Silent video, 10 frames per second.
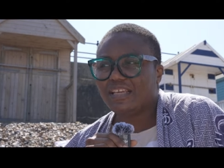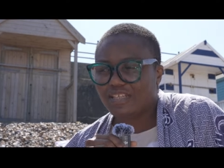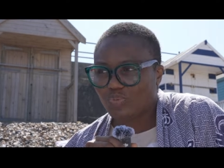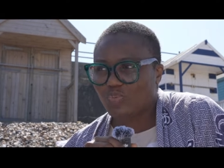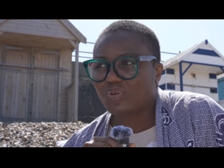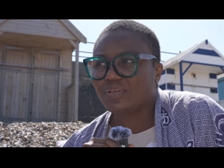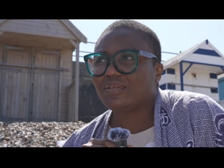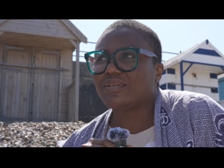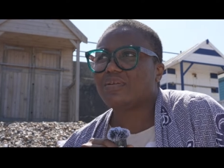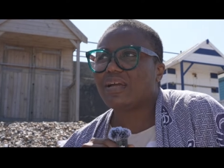is
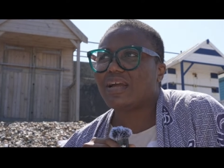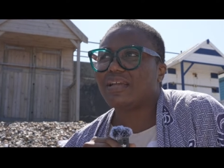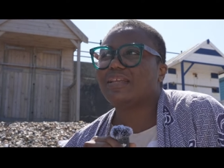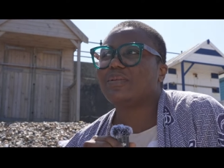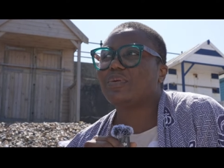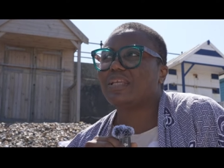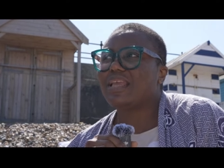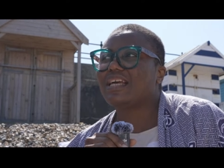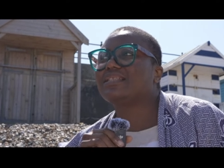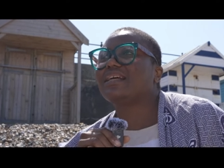what he
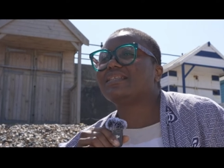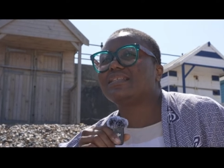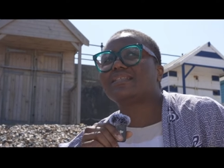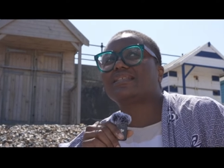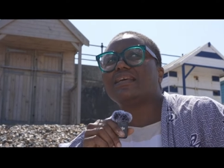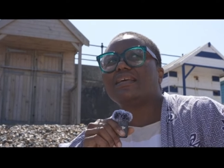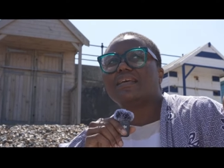has, that is